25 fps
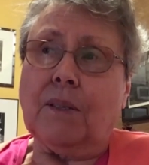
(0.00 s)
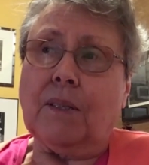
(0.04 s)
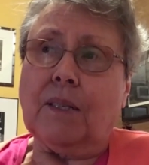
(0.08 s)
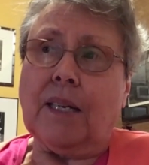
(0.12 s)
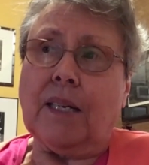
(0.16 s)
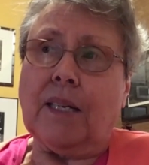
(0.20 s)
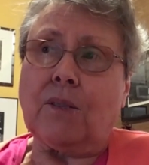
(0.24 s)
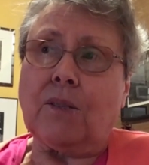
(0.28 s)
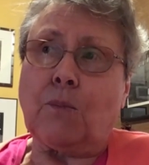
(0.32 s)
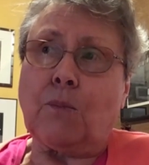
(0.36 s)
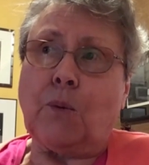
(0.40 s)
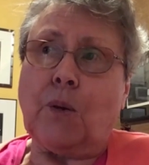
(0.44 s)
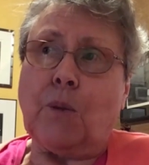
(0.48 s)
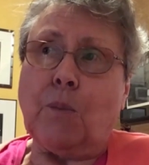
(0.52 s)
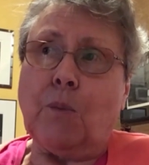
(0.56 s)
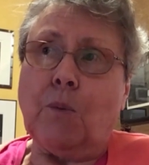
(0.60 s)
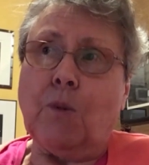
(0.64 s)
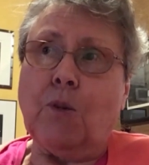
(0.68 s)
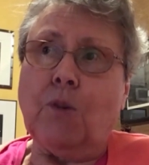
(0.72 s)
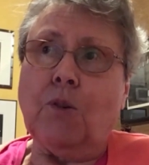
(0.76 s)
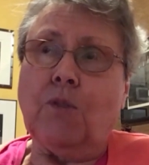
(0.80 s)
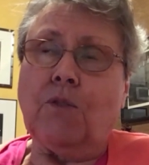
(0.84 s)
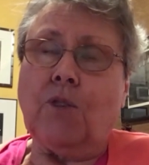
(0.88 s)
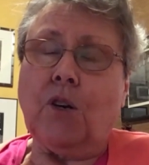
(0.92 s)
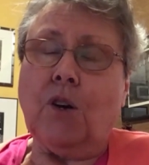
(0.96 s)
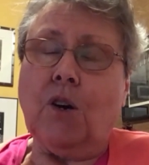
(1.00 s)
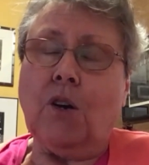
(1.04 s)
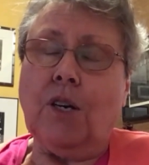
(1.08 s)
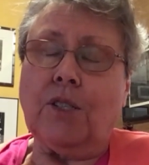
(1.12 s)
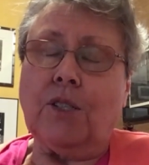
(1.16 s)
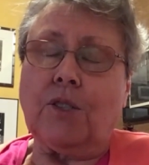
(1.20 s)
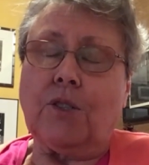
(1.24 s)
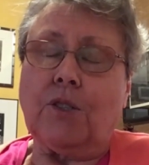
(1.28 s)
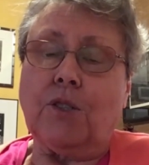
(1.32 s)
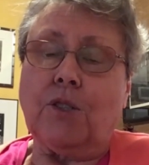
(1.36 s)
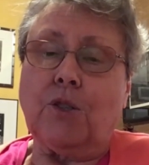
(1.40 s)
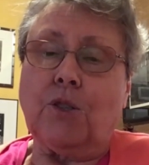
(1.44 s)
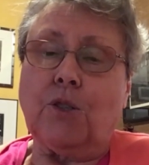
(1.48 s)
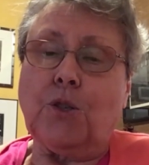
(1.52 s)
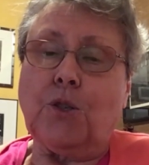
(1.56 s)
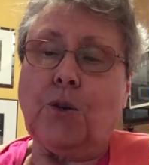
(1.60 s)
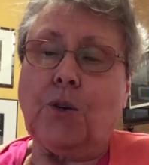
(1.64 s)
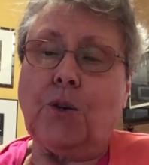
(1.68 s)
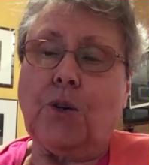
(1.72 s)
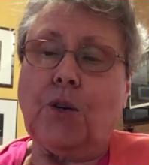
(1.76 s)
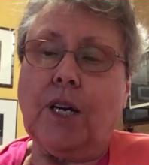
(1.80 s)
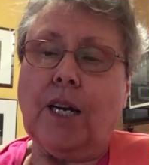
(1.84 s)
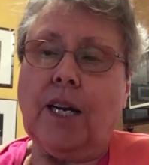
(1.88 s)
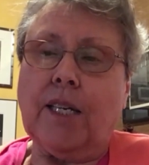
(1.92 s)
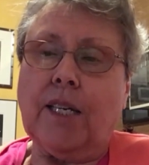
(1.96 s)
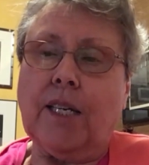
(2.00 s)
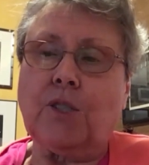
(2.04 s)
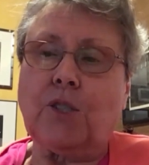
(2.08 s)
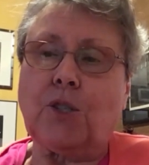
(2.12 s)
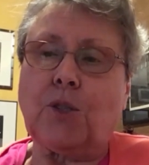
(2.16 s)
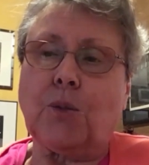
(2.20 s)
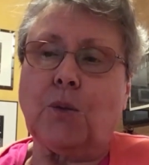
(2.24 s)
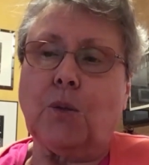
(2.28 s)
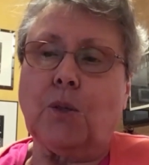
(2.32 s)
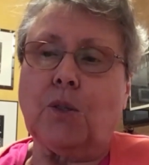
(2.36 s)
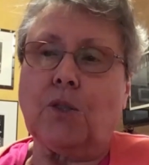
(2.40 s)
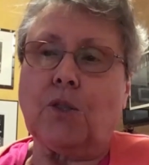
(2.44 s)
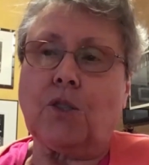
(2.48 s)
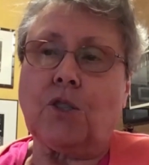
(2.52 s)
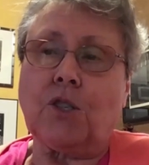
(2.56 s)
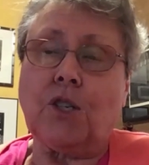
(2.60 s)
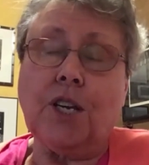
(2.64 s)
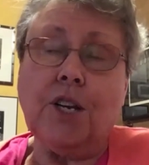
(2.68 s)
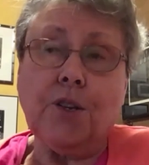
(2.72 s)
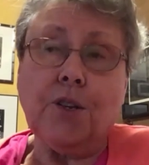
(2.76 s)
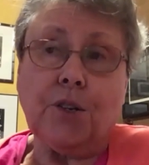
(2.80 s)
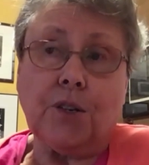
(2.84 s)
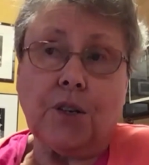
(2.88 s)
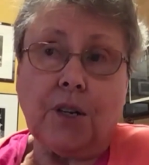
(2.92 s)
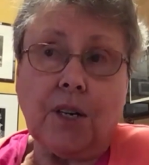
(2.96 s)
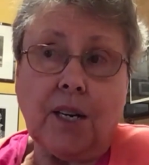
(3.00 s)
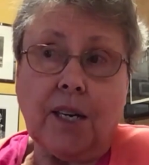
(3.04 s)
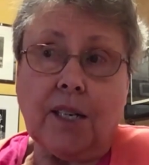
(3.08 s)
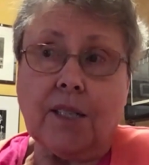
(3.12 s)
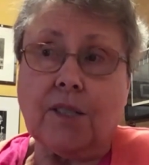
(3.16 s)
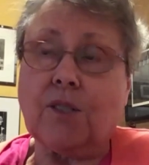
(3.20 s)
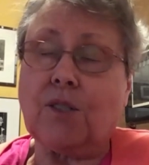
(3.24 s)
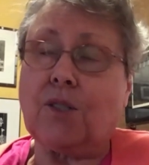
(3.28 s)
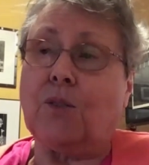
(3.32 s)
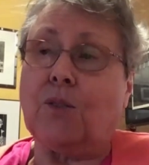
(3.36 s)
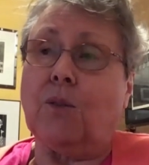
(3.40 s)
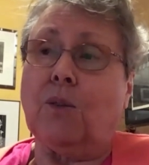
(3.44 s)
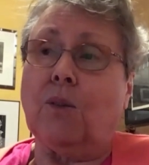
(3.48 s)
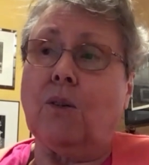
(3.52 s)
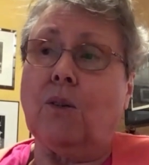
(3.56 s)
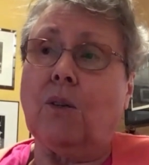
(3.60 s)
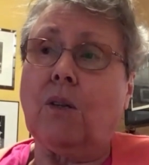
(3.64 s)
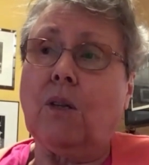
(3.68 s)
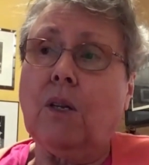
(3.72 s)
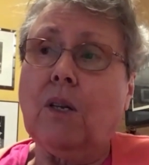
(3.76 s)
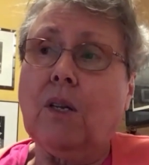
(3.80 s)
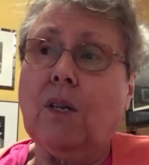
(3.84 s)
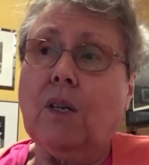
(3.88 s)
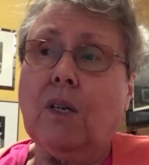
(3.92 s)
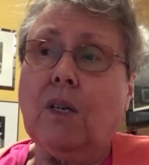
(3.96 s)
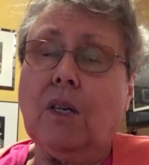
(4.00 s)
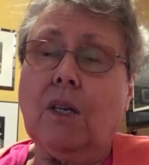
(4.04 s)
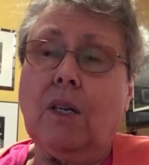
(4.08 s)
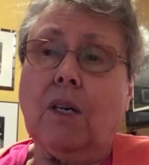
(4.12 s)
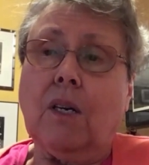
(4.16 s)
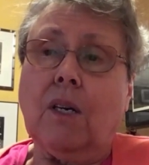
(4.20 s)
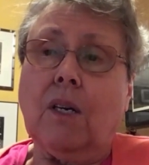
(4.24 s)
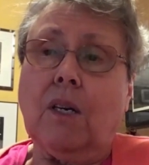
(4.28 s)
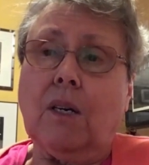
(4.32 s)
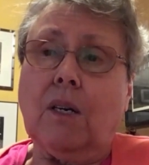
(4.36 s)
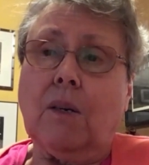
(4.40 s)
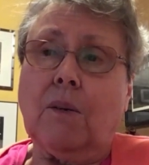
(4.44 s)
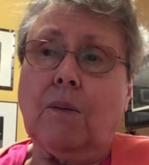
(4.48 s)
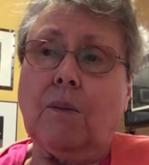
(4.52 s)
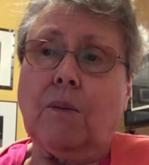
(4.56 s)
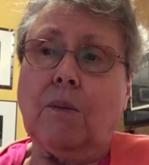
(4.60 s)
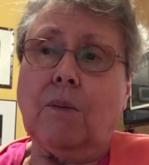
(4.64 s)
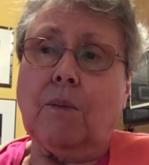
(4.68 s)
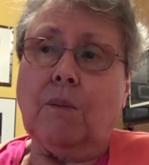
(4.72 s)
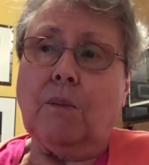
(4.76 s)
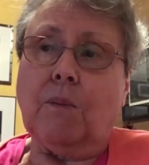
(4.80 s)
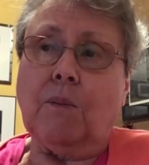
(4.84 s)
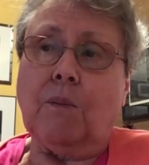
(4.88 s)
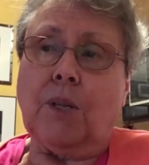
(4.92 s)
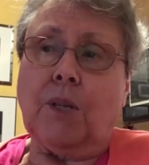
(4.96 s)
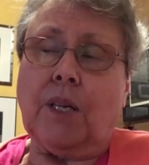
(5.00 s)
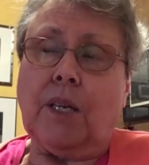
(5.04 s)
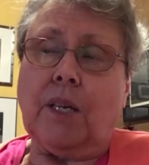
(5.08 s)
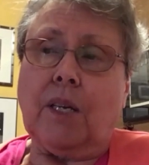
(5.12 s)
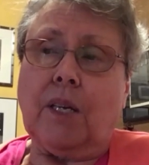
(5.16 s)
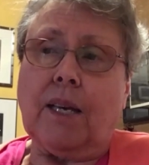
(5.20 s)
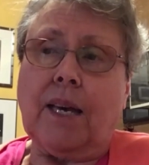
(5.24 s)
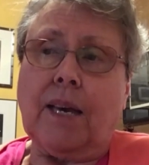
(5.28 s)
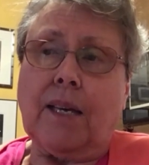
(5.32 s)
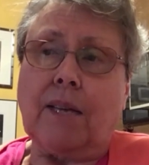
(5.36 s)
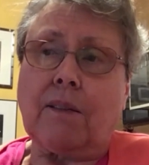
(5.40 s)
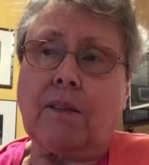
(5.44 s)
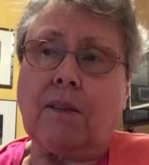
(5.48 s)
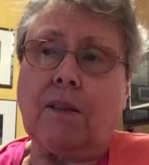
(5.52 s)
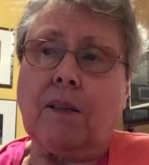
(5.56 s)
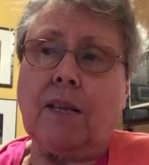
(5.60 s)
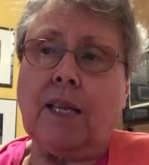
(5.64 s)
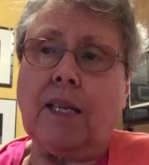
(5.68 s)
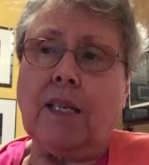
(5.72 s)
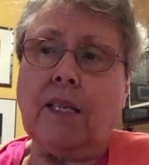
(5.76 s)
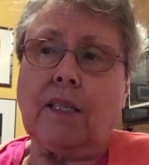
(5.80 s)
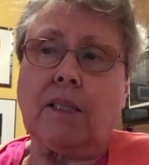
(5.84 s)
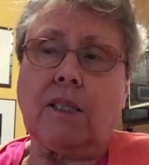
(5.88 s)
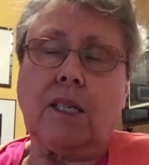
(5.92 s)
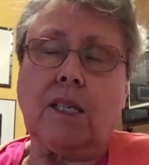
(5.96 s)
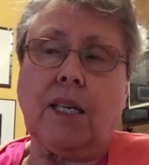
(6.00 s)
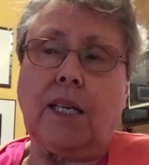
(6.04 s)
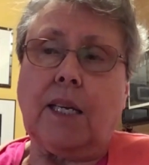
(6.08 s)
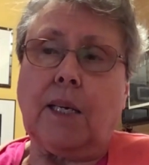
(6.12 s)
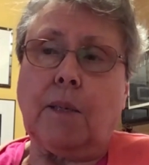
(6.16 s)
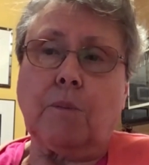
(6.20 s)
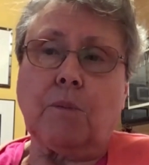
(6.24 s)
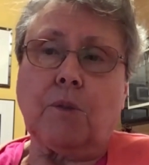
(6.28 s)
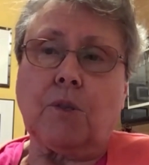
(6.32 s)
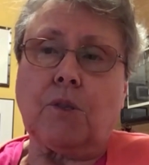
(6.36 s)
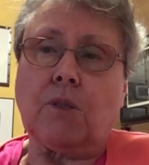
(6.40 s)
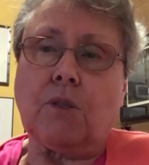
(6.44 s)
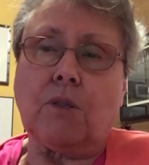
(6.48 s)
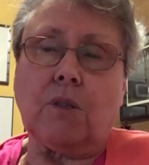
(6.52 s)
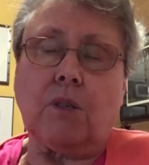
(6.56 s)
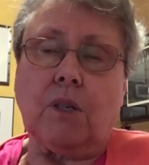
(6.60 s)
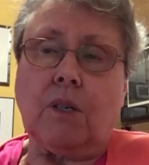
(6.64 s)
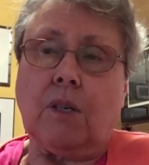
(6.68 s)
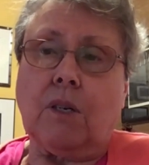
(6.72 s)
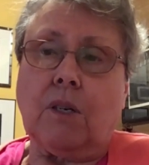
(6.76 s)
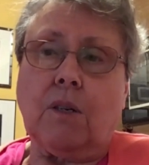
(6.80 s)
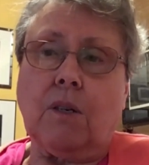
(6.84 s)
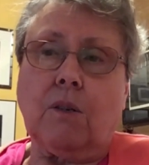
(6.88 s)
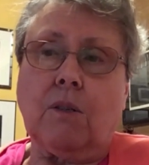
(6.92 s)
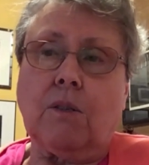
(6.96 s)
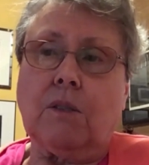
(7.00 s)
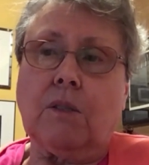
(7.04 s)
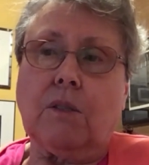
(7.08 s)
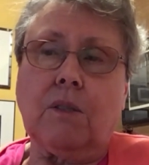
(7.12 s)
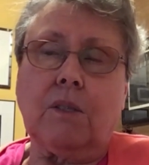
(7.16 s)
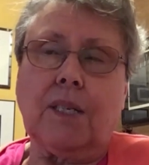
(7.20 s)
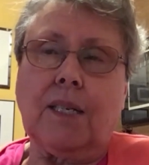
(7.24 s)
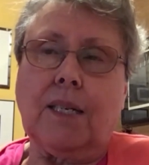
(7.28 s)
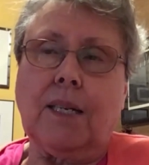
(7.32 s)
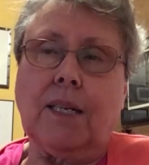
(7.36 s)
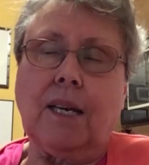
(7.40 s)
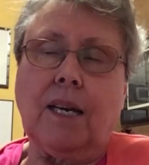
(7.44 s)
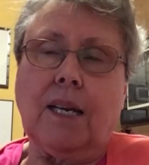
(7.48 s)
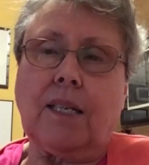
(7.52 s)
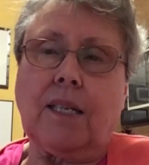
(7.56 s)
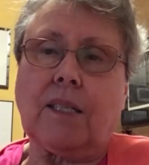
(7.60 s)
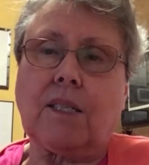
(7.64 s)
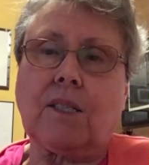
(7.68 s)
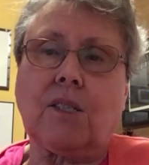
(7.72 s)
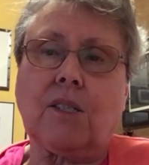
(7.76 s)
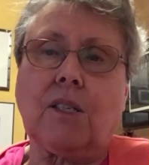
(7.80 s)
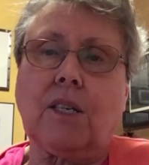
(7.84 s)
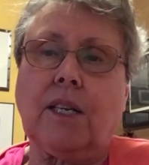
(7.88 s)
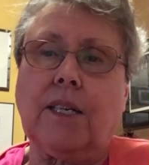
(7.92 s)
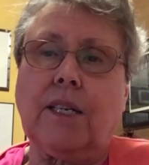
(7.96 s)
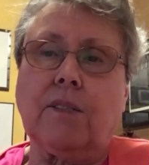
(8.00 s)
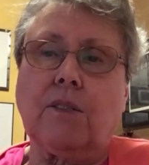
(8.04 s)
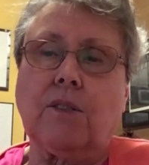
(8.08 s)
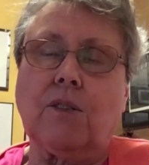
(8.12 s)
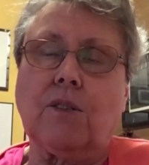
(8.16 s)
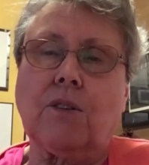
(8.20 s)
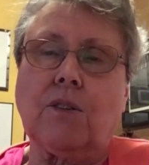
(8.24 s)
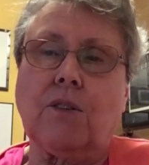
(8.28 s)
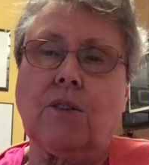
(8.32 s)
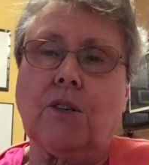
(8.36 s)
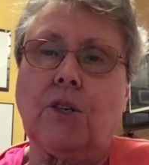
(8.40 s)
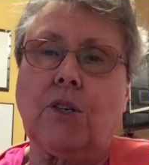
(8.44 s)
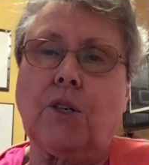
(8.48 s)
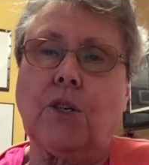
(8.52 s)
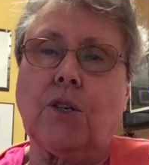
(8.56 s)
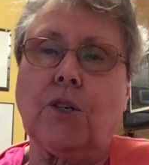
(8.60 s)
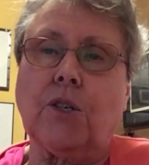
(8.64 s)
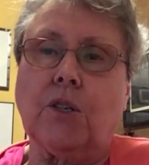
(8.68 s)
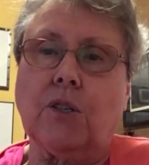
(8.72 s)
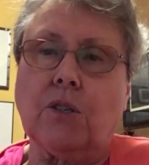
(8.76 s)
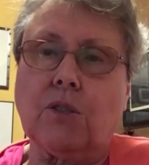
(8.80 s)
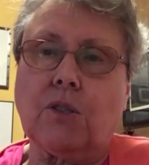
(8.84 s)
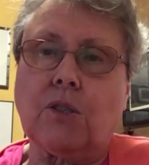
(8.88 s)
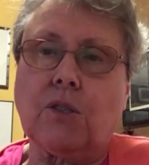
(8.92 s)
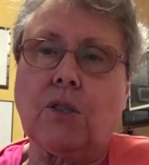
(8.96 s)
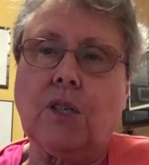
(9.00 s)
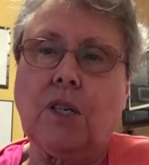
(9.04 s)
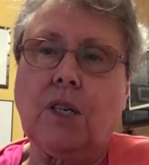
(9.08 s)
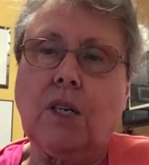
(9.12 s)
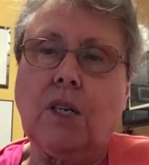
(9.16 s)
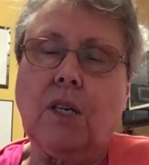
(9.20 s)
as we moved on to junior high school and senior high school, the athletic teams did not extend to the girls.